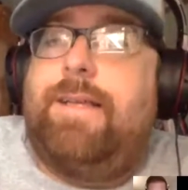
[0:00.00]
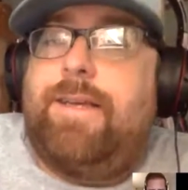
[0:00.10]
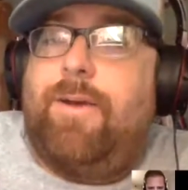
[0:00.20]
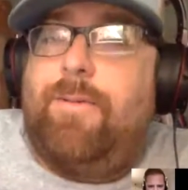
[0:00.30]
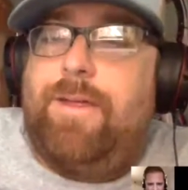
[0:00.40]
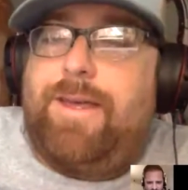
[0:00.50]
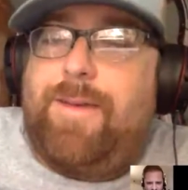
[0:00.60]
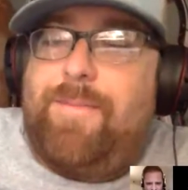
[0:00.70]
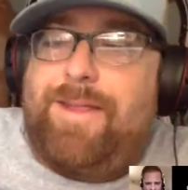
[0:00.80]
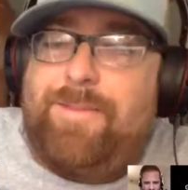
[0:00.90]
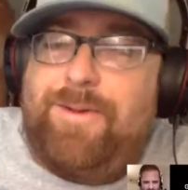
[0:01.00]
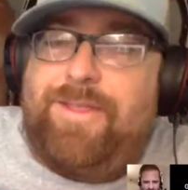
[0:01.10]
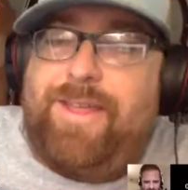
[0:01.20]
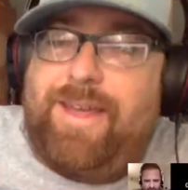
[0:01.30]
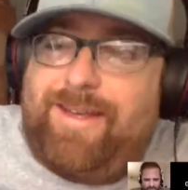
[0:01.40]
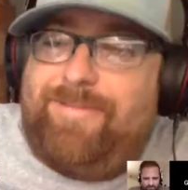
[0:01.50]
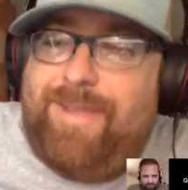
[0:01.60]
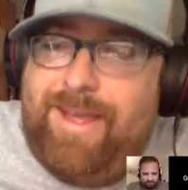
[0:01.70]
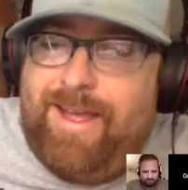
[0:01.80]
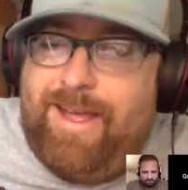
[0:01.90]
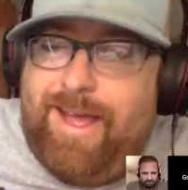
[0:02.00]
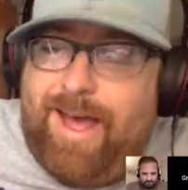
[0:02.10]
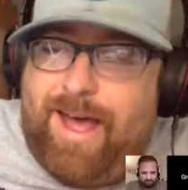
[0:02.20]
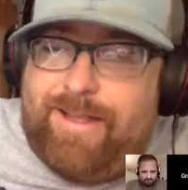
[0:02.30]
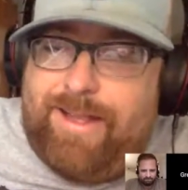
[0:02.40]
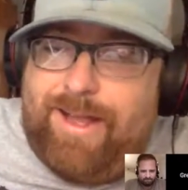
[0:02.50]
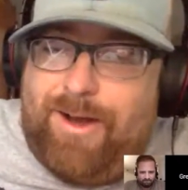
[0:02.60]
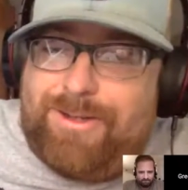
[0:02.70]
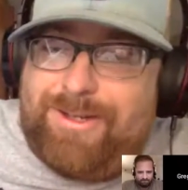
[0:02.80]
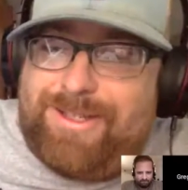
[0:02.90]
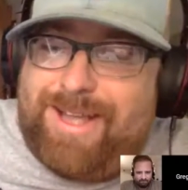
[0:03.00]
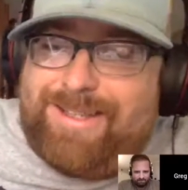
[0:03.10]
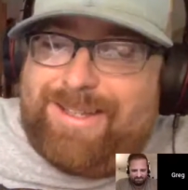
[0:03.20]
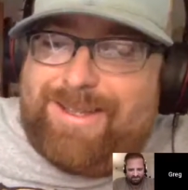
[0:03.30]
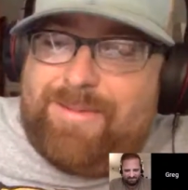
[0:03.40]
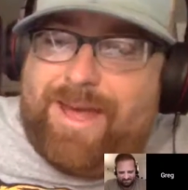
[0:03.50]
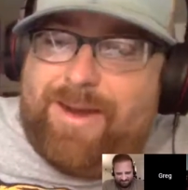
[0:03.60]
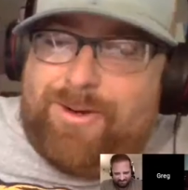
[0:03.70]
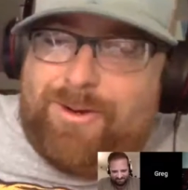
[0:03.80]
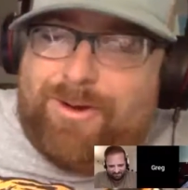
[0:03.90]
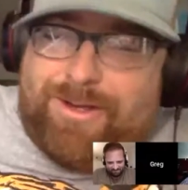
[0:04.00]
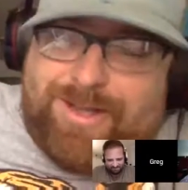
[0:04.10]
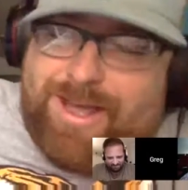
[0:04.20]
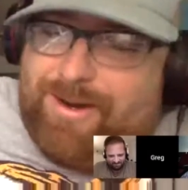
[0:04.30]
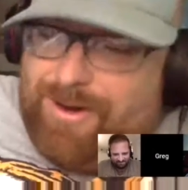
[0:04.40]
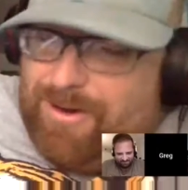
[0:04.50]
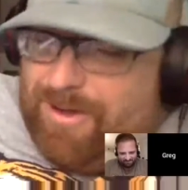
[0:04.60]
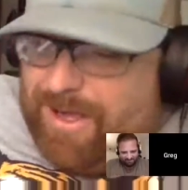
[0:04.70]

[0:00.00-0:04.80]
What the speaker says: a really commendable thing. It also sounds like something I don't do at all, so I don't know. Like,